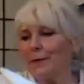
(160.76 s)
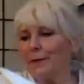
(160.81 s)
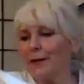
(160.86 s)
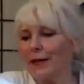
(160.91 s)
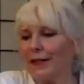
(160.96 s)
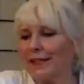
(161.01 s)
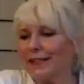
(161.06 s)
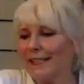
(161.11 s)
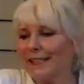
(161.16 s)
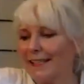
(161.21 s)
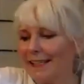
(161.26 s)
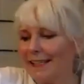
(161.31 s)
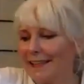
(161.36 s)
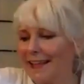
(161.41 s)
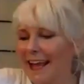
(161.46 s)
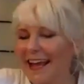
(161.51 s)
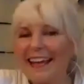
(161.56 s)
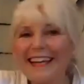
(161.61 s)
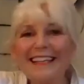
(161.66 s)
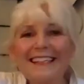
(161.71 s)
going to see
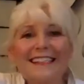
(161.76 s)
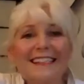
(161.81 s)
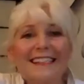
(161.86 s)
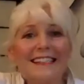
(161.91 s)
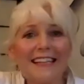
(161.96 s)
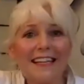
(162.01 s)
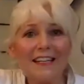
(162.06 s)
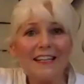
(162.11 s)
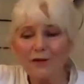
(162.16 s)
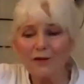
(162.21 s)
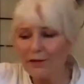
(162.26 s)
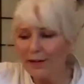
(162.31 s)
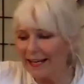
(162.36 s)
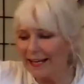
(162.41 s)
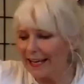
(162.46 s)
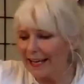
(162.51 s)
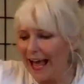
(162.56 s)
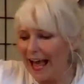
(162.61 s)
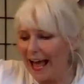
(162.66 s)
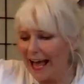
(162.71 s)
there is citric
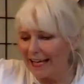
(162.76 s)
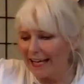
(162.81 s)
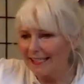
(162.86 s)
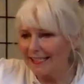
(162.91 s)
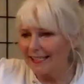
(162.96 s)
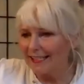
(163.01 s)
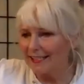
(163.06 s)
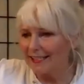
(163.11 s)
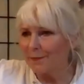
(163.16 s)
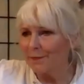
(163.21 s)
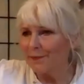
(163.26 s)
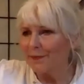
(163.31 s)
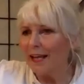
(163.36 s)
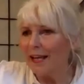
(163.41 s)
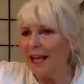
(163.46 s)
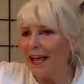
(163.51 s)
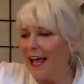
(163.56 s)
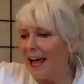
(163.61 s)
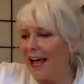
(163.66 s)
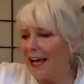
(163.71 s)
acid.
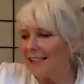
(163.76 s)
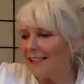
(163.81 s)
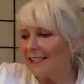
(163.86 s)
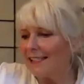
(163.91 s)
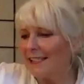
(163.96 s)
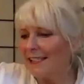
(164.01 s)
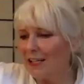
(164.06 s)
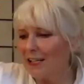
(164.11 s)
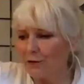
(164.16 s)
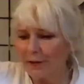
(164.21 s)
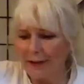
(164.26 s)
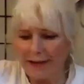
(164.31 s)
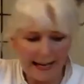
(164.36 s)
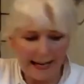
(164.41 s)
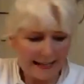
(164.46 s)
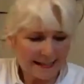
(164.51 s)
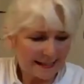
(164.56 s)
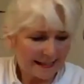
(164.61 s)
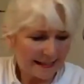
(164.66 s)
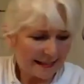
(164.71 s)
And citric
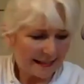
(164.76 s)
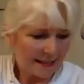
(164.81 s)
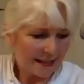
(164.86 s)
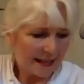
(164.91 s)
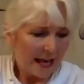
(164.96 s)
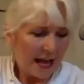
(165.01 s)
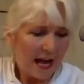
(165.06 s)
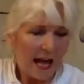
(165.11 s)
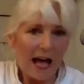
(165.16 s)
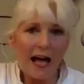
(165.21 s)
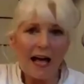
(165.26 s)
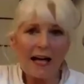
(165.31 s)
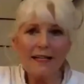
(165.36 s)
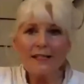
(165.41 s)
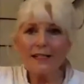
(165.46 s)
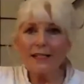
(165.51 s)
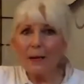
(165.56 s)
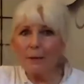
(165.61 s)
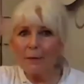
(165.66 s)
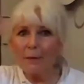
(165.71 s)
acid,
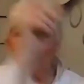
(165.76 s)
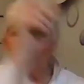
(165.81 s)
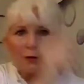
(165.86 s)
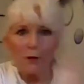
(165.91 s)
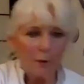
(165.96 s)
some of you